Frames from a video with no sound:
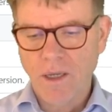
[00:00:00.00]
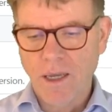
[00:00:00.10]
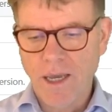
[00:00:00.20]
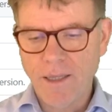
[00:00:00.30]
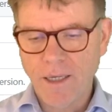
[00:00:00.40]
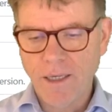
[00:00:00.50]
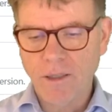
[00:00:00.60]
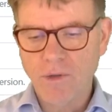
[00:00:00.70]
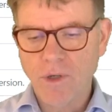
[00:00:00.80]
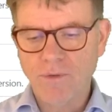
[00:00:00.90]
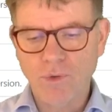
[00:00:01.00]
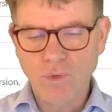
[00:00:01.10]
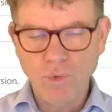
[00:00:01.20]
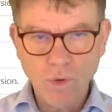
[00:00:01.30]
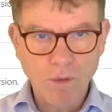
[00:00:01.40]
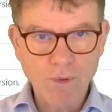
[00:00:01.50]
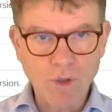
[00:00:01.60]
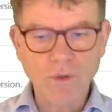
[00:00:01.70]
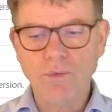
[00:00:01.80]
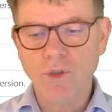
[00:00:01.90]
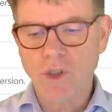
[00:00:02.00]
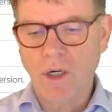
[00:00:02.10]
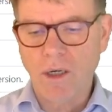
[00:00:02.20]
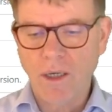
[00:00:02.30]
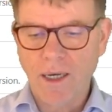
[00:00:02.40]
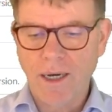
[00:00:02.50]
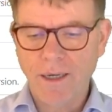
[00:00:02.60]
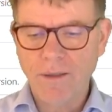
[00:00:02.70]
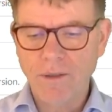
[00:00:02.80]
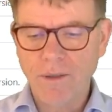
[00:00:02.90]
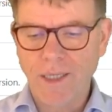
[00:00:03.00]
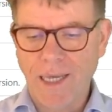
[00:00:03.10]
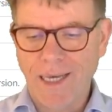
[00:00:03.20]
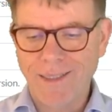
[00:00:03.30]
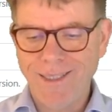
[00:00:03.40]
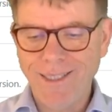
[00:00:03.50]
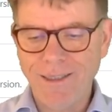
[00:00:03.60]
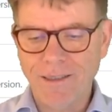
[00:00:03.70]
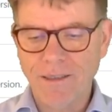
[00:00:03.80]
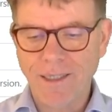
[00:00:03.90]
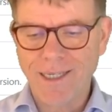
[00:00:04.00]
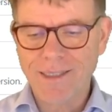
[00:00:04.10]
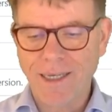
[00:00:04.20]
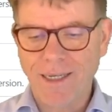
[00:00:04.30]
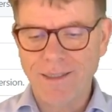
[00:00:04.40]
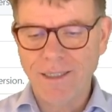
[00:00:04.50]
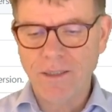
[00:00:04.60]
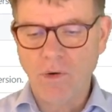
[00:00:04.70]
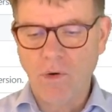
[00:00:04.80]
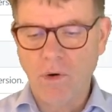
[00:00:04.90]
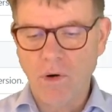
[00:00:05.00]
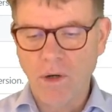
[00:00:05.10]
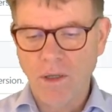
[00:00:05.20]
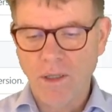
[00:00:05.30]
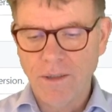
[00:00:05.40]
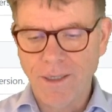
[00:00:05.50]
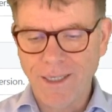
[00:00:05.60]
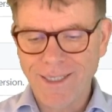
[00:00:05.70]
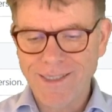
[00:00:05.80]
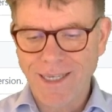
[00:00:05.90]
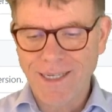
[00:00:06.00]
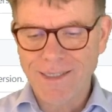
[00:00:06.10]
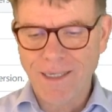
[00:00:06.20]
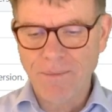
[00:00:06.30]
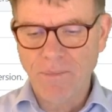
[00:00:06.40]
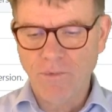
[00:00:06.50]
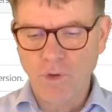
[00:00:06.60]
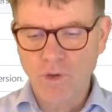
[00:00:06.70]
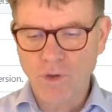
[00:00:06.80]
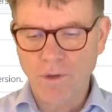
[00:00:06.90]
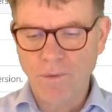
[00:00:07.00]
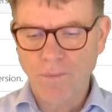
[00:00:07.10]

And here you have the two options, which are either the Addin, Excel Addin, or the XLSM version.